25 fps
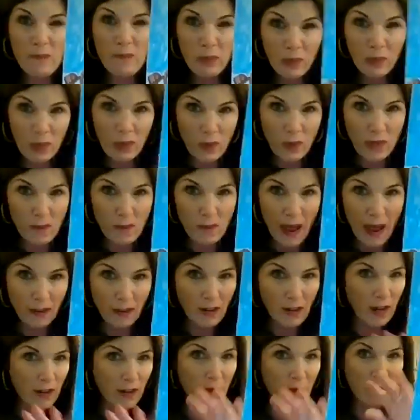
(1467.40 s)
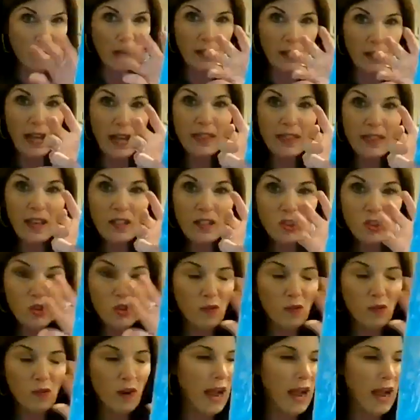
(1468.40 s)
my blue in the background. I'm gonna let
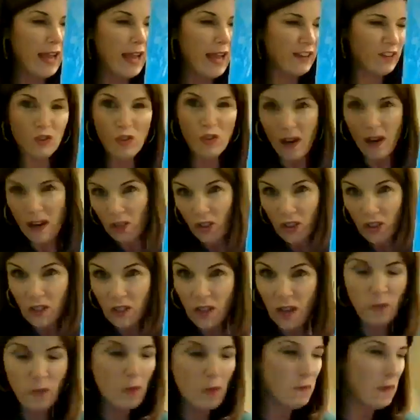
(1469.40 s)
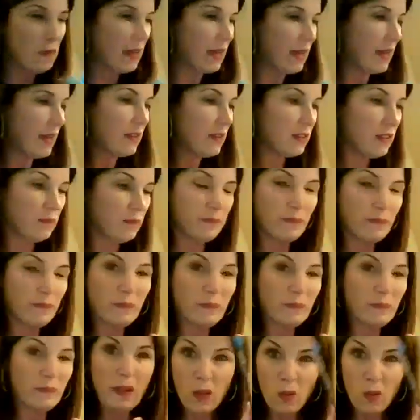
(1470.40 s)
that dry. It'll dry in just a couple minutes.
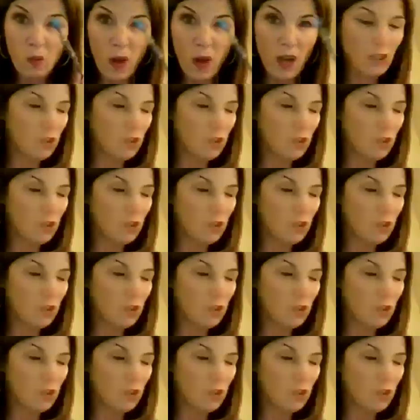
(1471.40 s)
I'm gonna